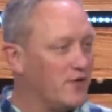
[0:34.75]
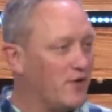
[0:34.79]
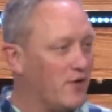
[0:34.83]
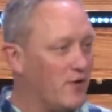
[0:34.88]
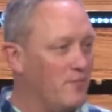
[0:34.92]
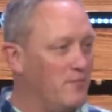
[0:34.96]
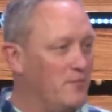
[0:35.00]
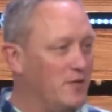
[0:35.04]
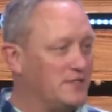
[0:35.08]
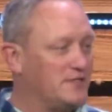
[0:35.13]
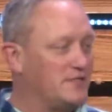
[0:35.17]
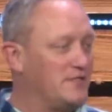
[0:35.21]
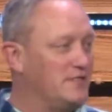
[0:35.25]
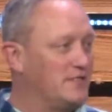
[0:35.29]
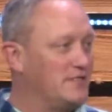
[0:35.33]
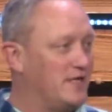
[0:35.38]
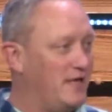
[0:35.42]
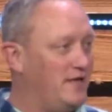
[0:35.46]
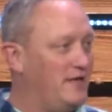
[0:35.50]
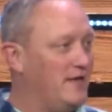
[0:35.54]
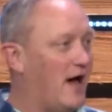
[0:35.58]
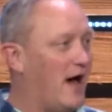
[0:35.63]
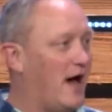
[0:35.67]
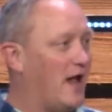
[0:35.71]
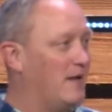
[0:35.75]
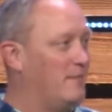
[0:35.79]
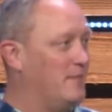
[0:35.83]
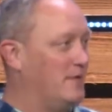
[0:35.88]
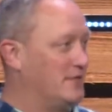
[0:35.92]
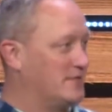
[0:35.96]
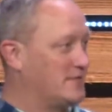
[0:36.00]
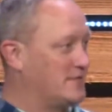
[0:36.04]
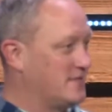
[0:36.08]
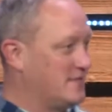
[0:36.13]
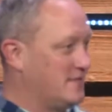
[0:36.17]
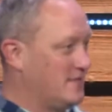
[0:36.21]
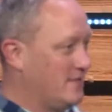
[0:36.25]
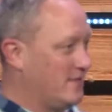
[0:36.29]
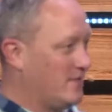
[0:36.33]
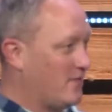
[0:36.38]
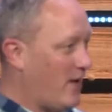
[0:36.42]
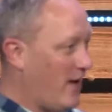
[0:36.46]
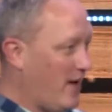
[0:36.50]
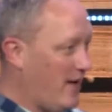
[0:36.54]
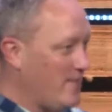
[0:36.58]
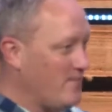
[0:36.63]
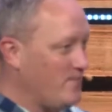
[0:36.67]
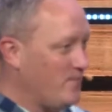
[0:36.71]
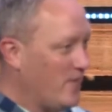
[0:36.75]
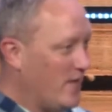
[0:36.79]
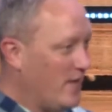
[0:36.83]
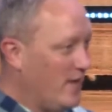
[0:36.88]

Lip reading: or Mrs. Anonymous, right?